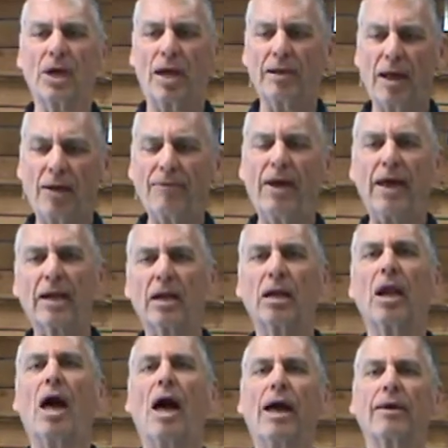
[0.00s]
I've had a
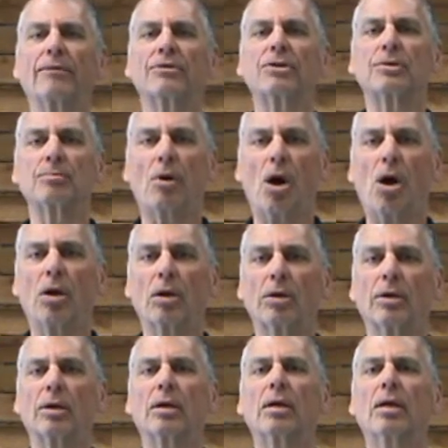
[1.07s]
lot of
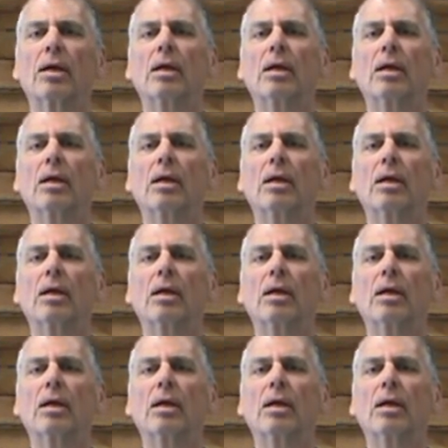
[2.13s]
smaller,